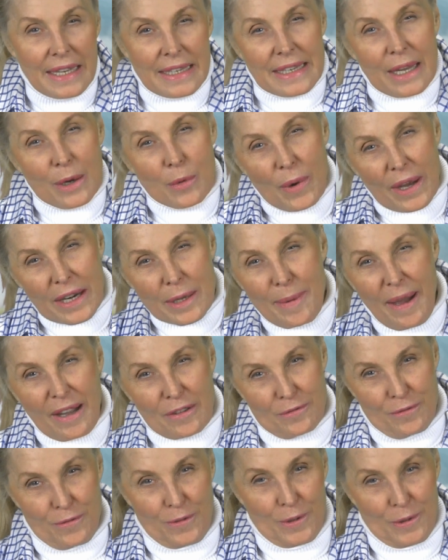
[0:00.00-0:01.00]
Now, what
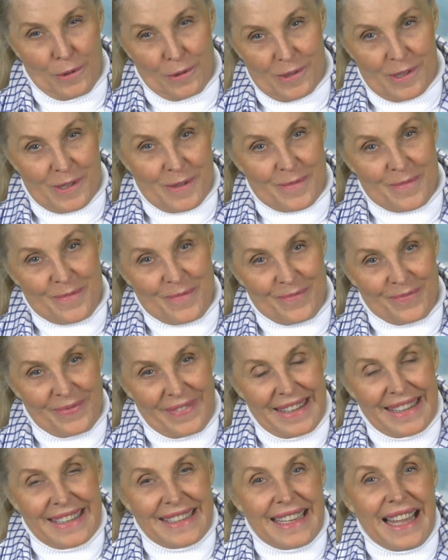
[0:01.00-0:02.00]
about foods?
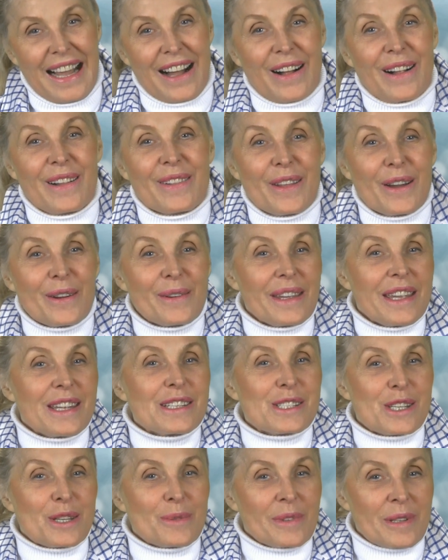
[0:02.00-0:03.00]
Although
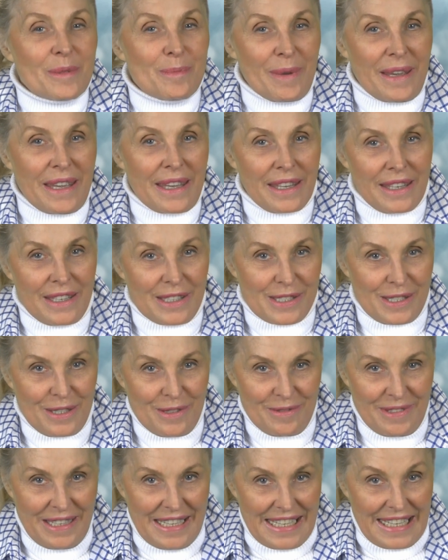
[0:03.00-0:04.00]
each human being is
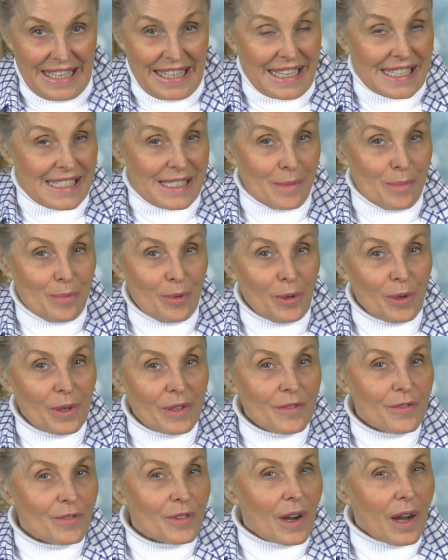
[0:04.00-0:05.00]
unique, it's
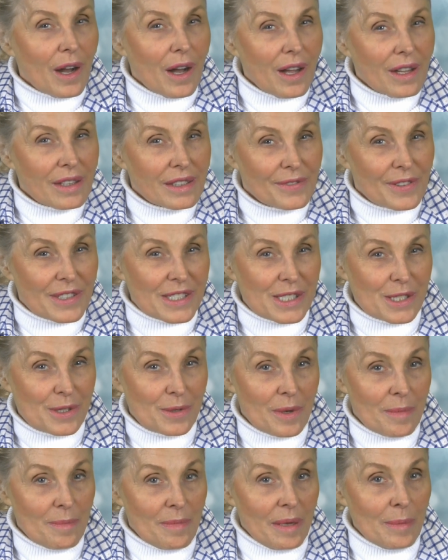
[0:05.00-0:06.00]
important for all of us to
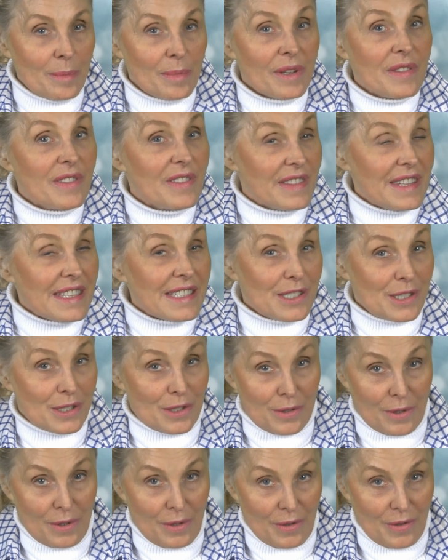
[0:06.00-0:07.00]
remember this
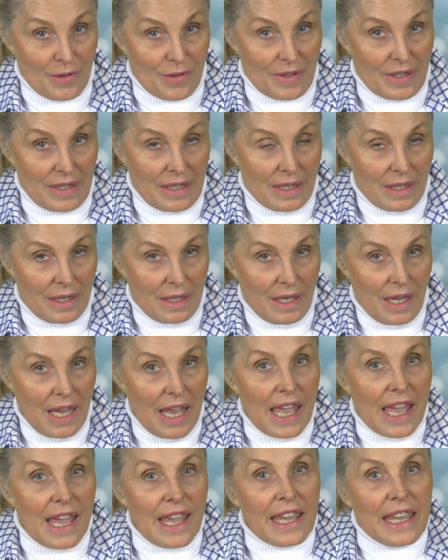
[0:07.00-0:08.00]
truth
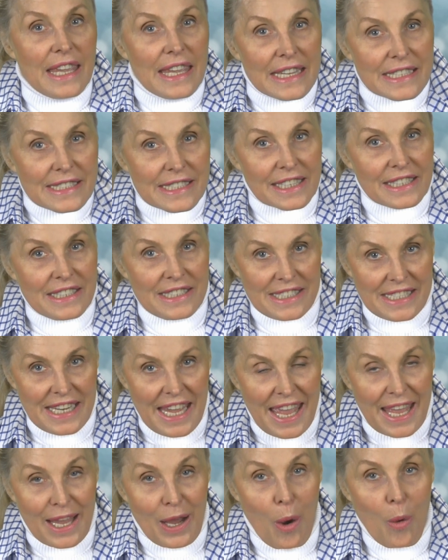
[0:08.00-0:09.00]
it can
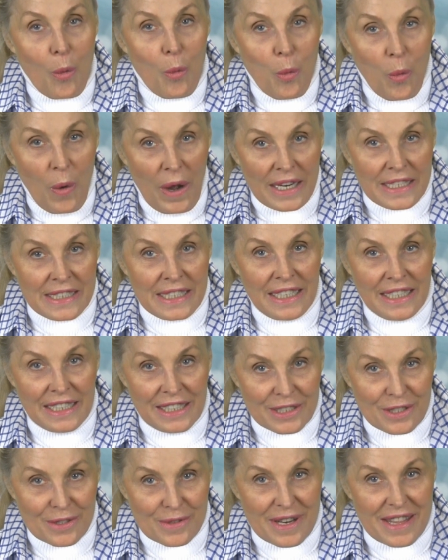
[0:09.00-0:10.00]
take
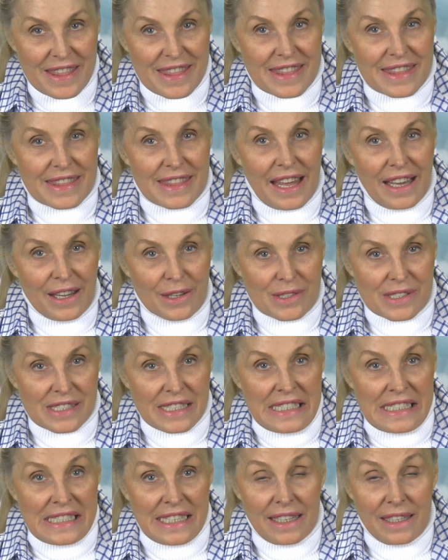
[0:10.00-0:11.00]

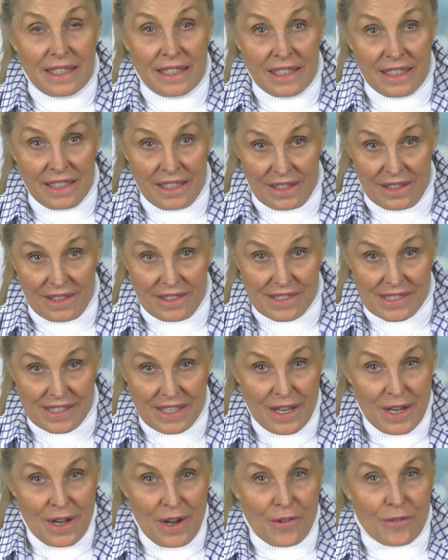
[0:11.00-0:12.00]
100,000 years
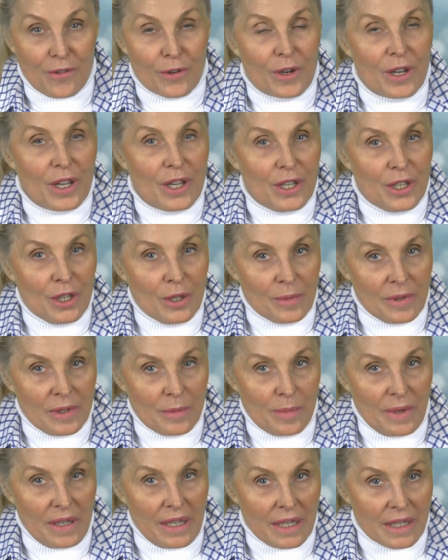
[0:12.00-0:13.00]
for a human
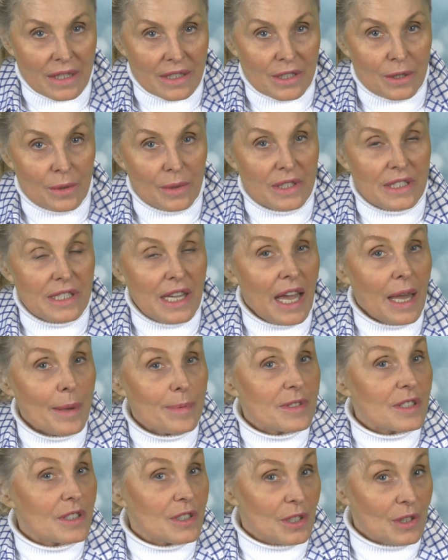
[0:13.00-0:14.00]
being to
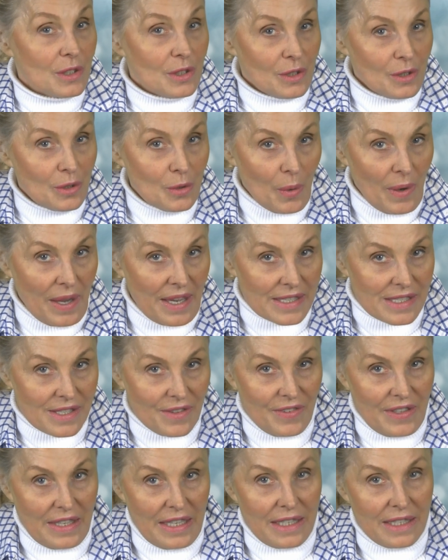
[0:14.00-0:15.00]
adapt to new ways
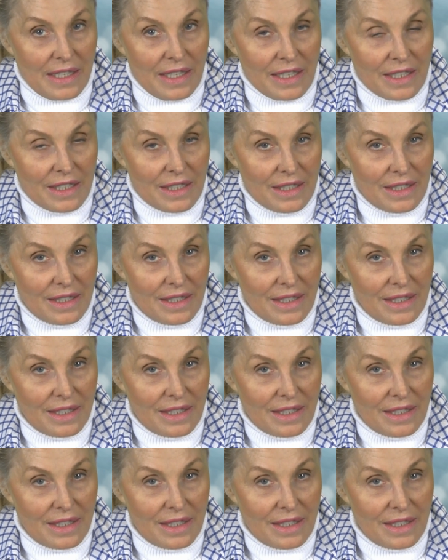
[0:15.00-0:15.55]
of eating.